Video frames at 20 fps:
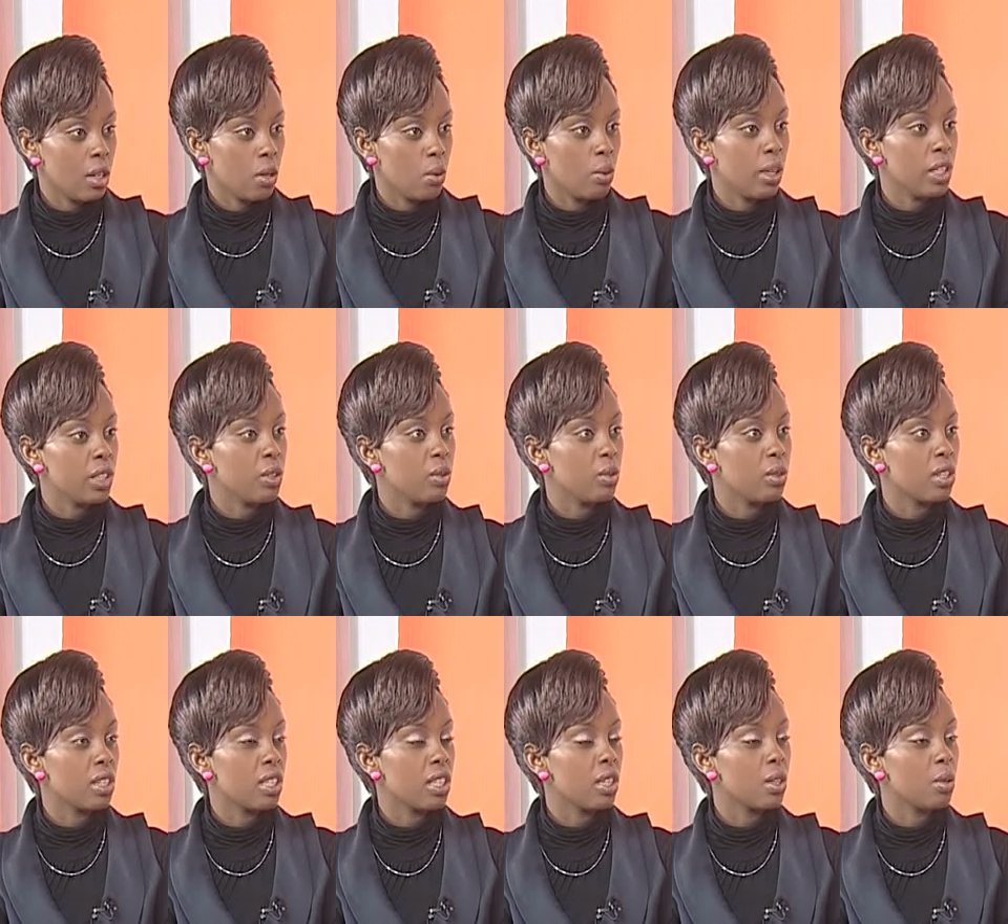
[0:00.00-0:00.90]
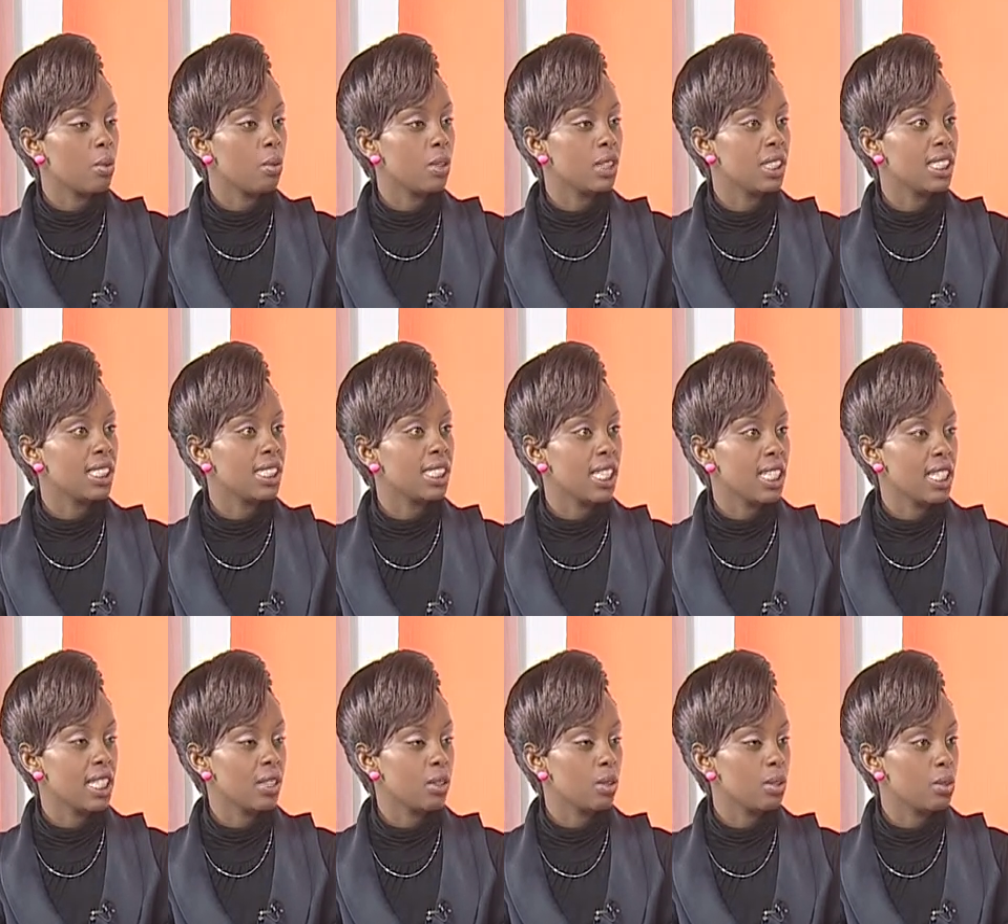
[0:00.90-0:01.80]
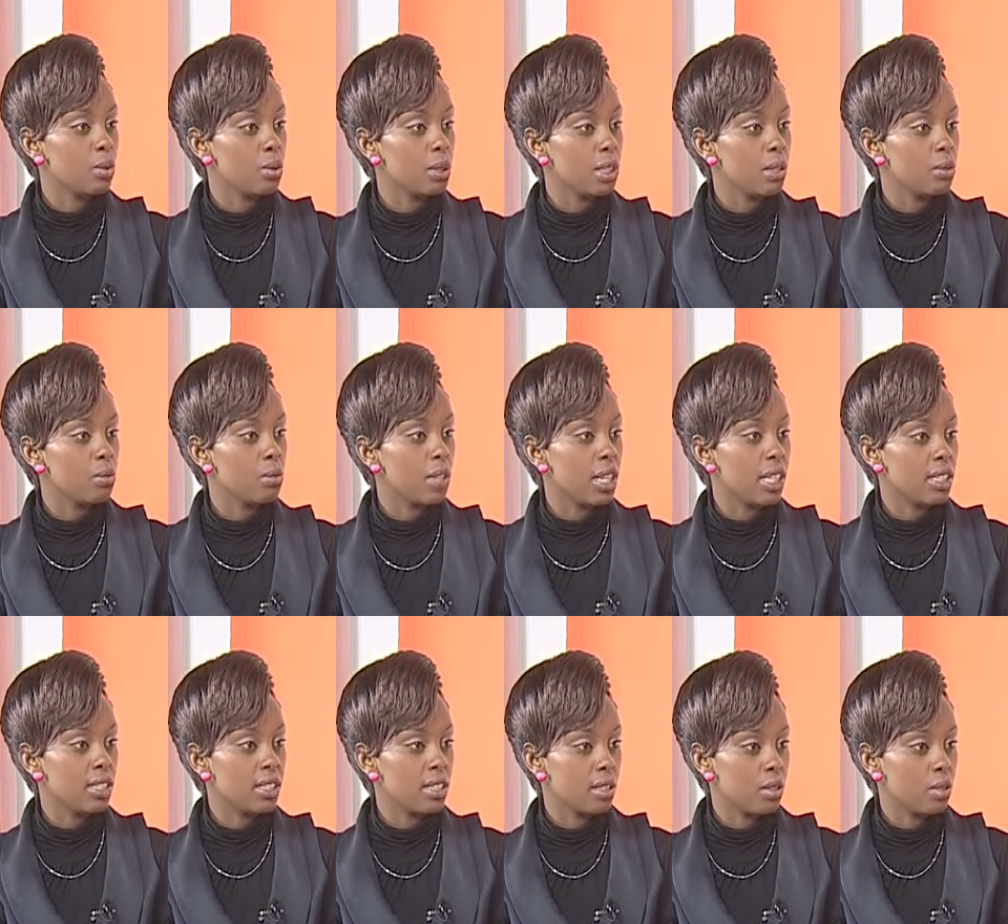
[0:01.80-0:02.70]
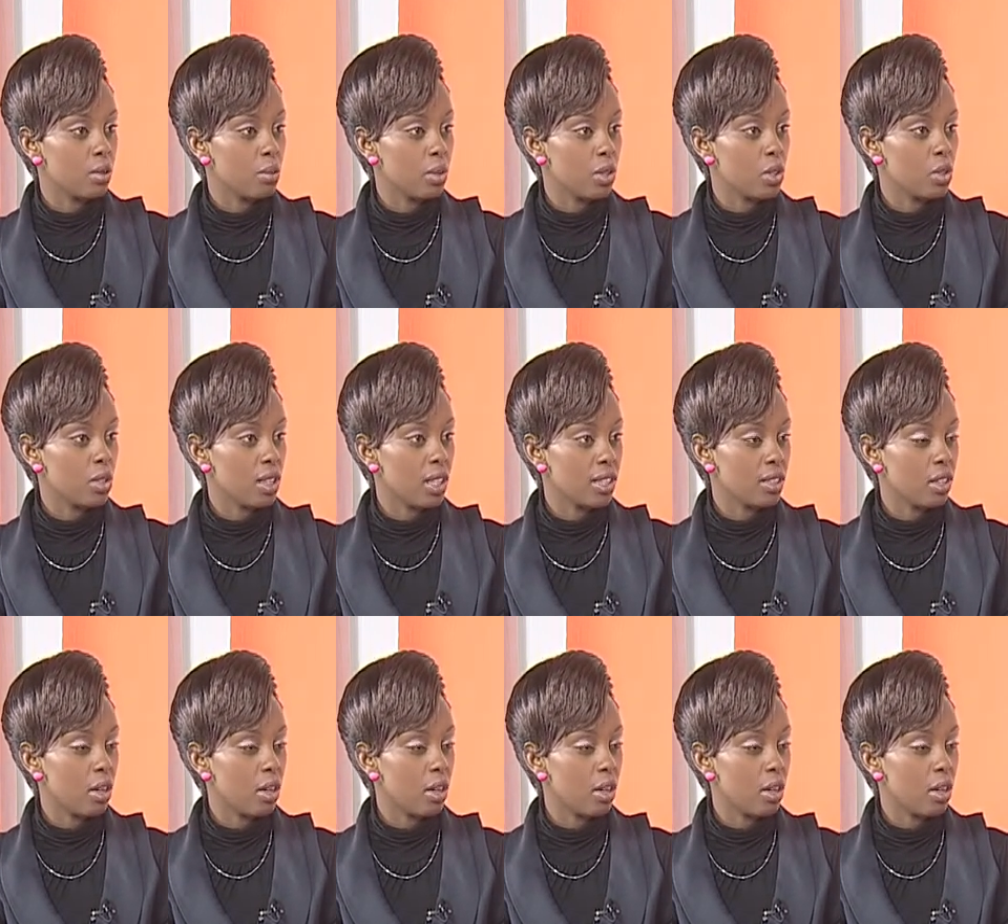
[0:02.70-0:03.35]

Why do you think, what is Kenya not doing right to make sure that